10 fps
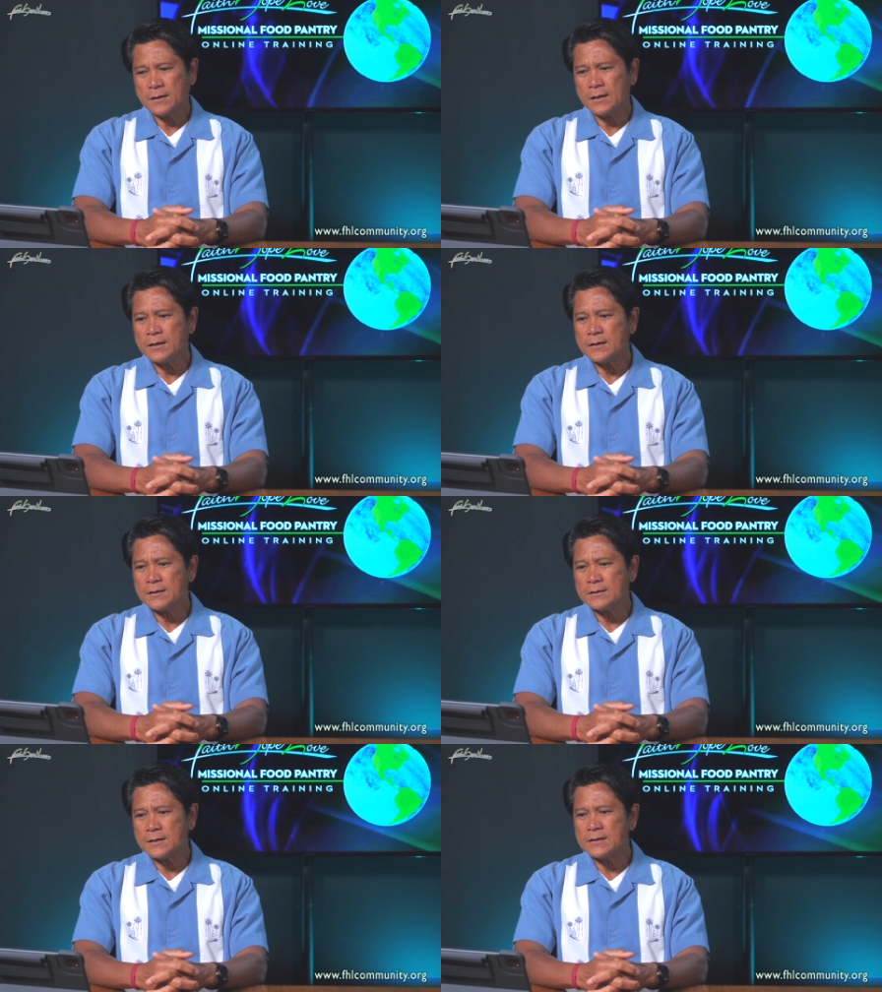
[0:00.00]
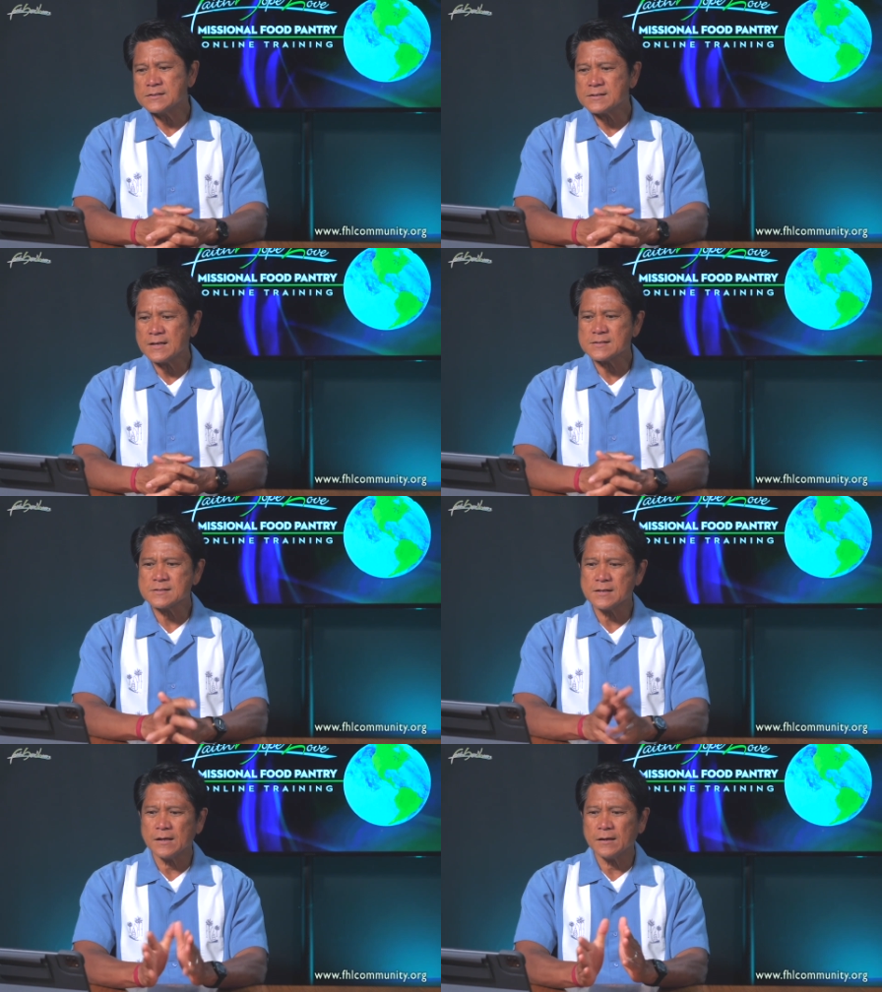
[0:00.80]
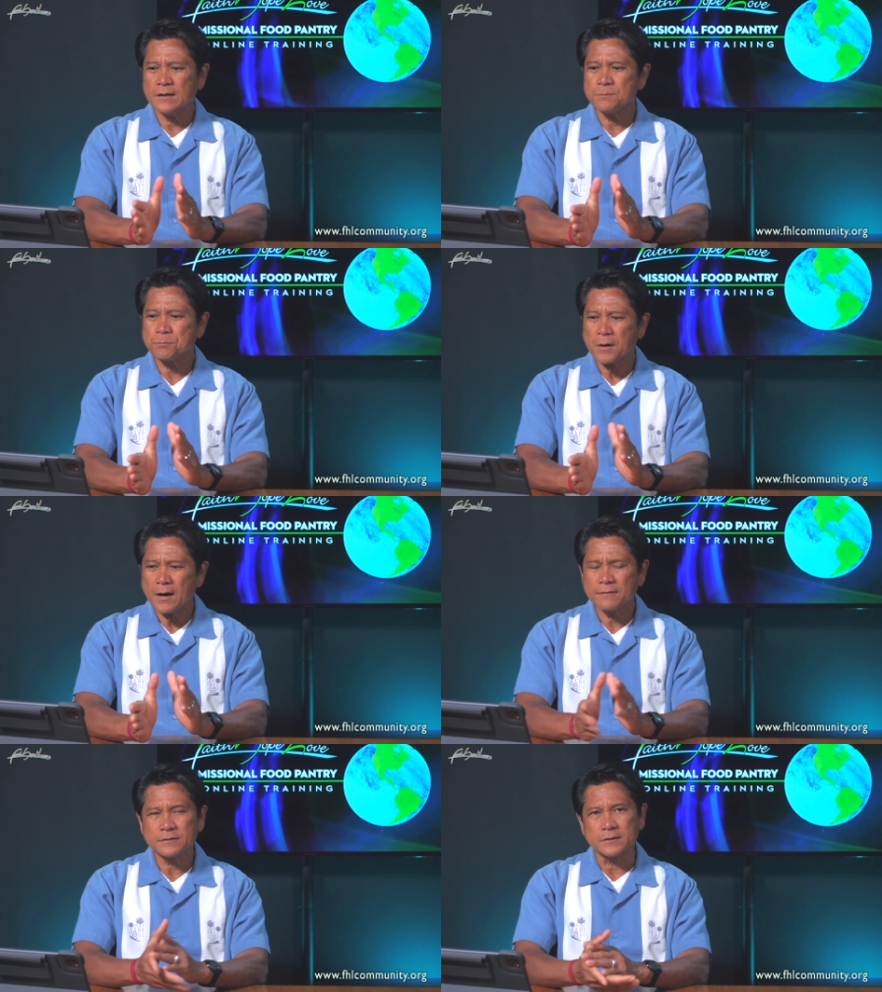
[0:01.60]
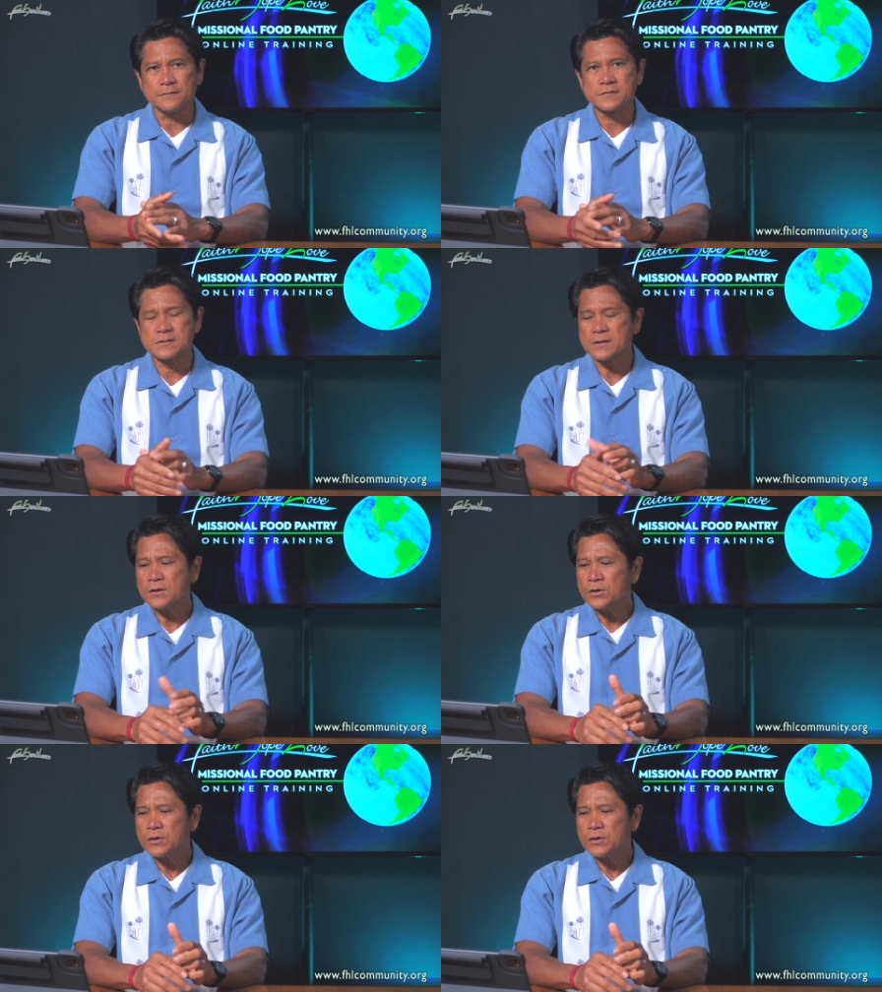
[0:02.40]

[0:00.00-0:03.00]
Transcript: And it says in Proverbs